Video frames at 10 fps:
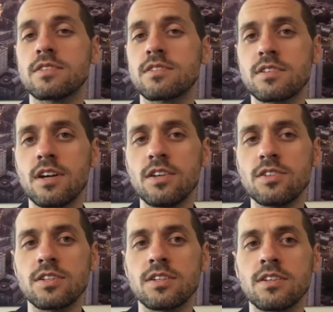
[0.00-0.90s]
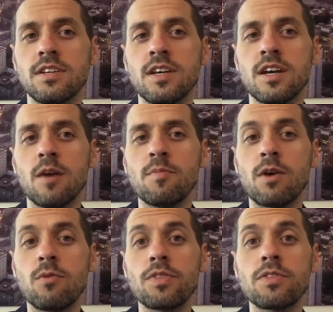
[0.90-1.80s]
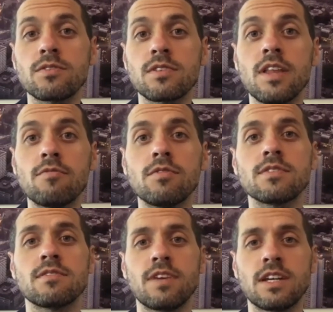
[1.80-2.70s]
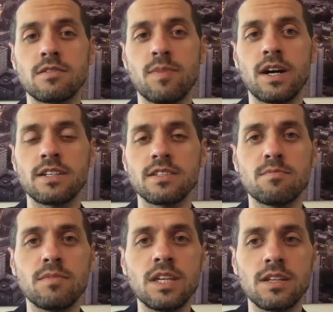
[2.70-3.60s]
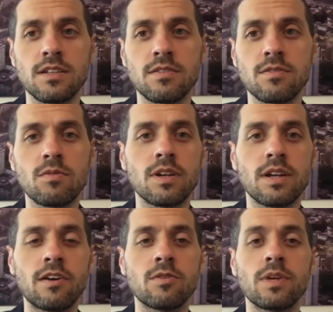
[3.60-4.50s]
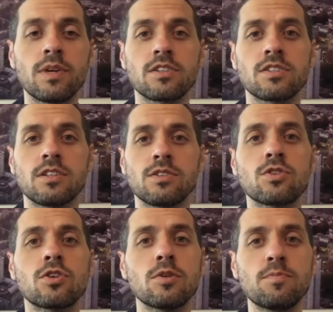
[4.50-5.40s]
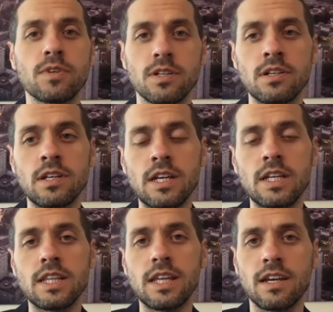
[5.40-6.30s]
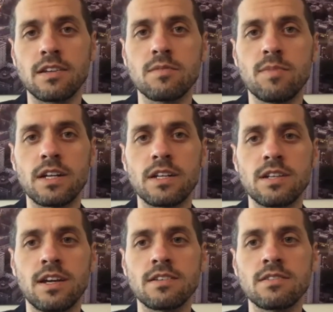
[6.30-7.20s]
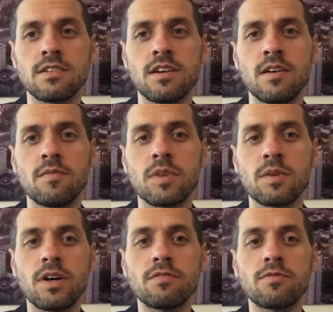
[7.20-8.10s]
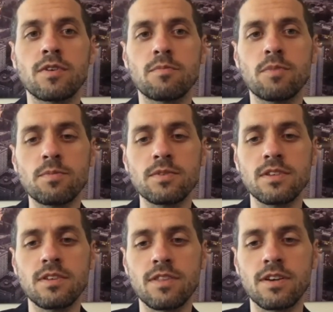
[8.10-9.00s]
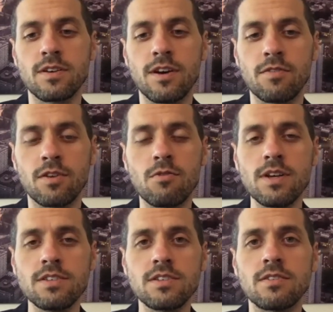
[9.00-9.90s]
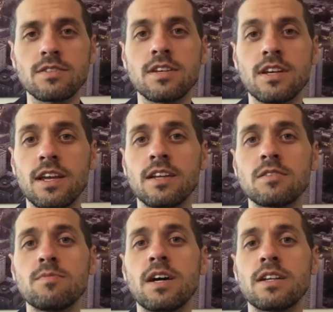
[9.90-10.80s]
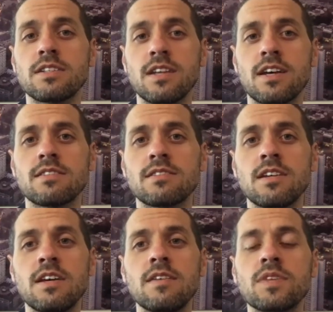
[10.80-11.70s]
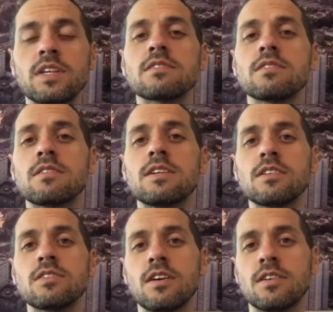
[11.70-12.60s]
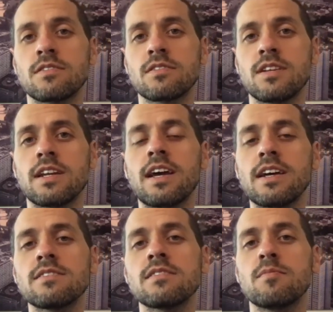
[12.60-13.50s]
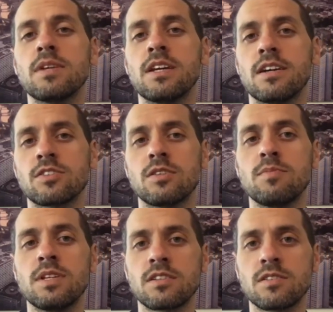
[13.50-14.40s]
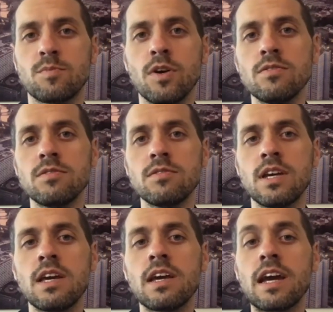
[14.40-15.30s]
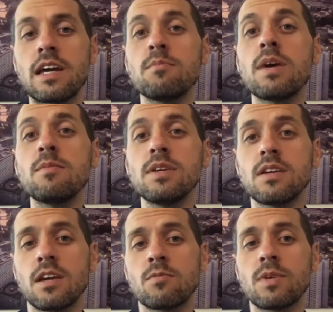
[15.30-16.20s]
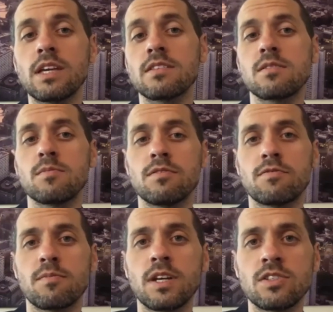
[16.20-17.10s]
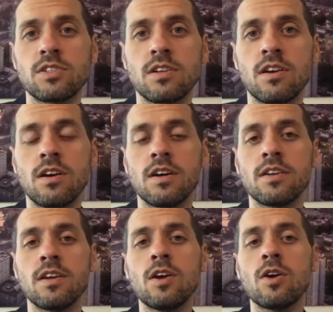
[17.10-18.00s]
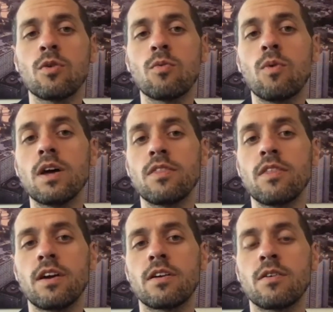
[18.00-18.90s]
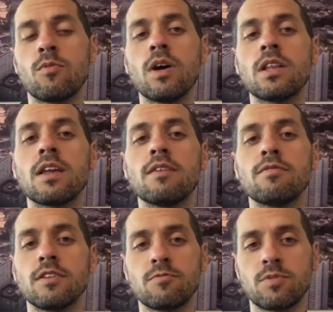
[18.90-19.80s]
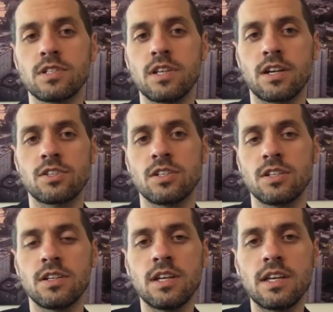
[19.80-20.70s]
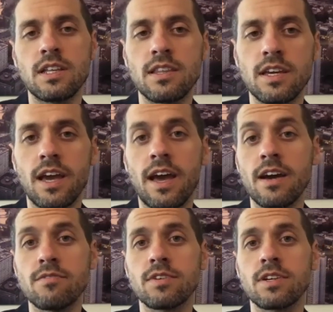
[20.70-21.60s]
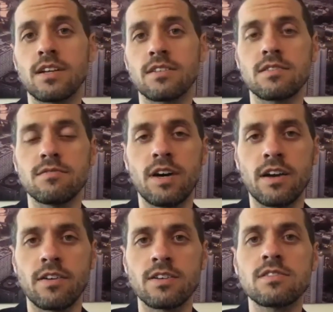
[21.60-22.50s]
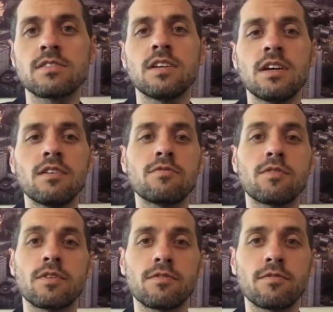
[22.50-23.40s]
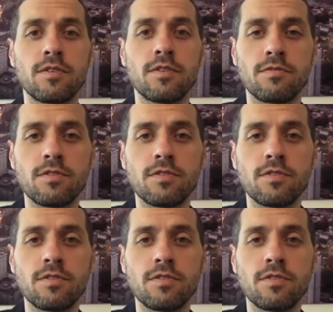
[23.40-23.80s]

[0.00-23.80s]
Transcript: discussion about what those levels of antibodies mean. What, how do we actually interpret the antibody test? But for the purpose of the, of the question, I would say an antibody test is looking to understand has somebody actually been exposed and maybe can we get some information on what their what level of protection they have against the virus for the for the